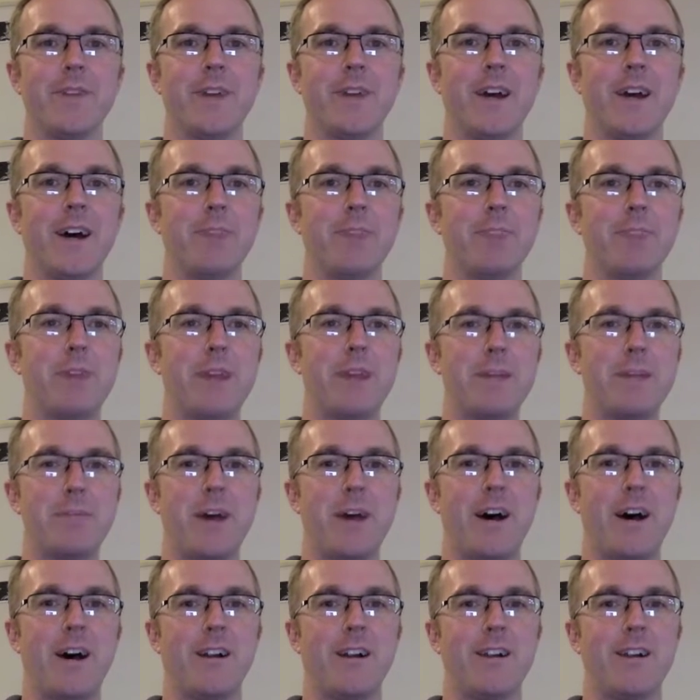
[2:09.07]
uh,
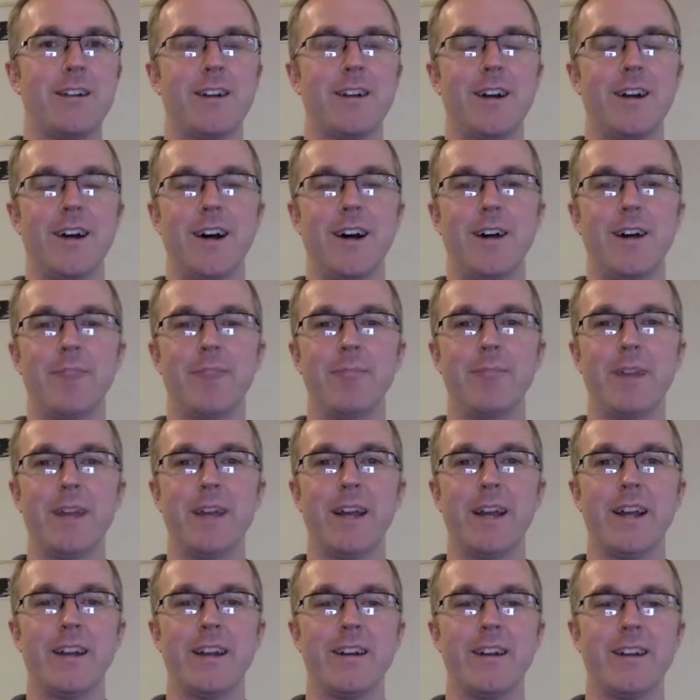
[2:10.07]
PayPal um,
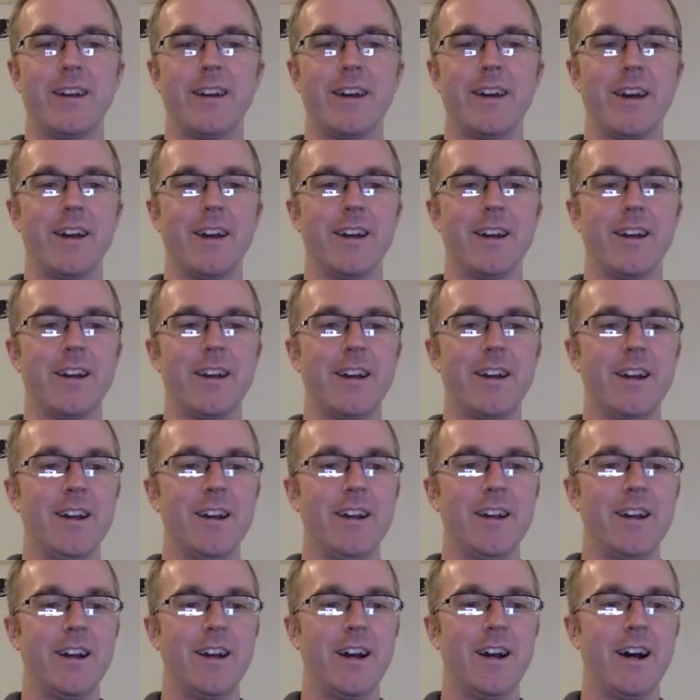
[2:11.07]
and uh,
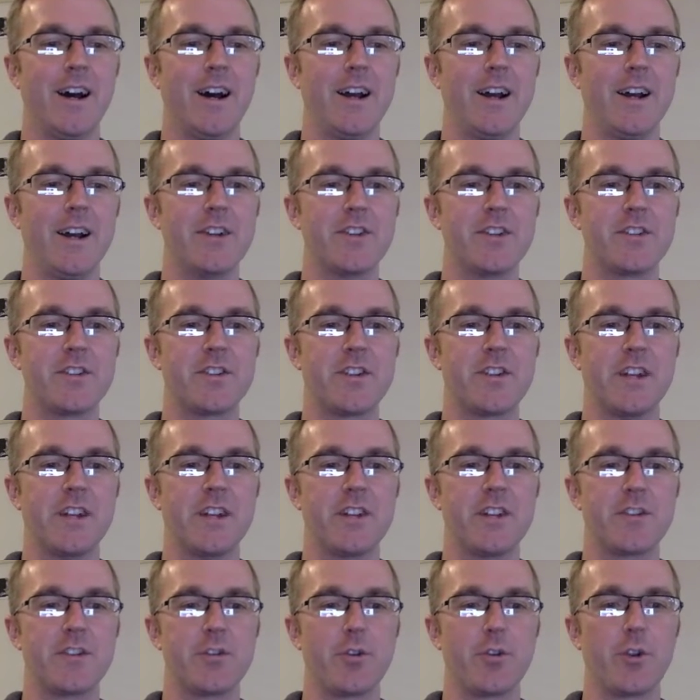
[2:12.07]
uh, his
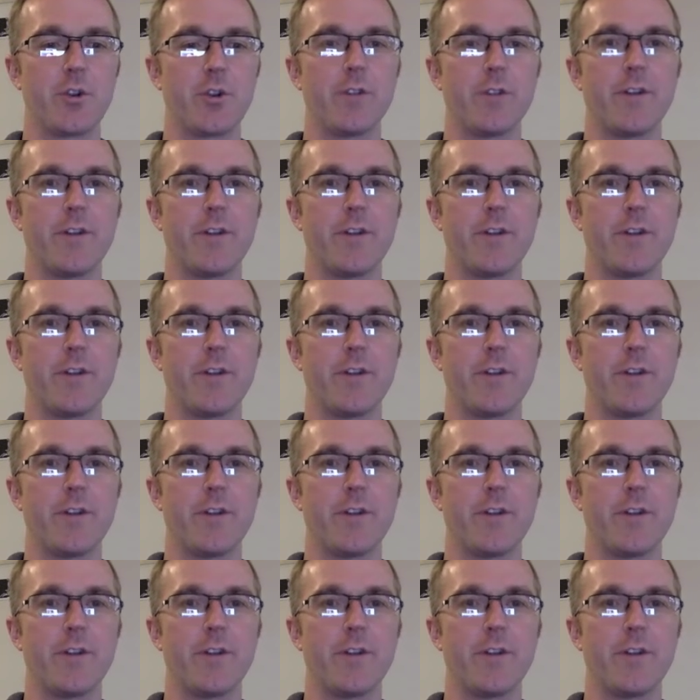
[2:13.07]
his earlier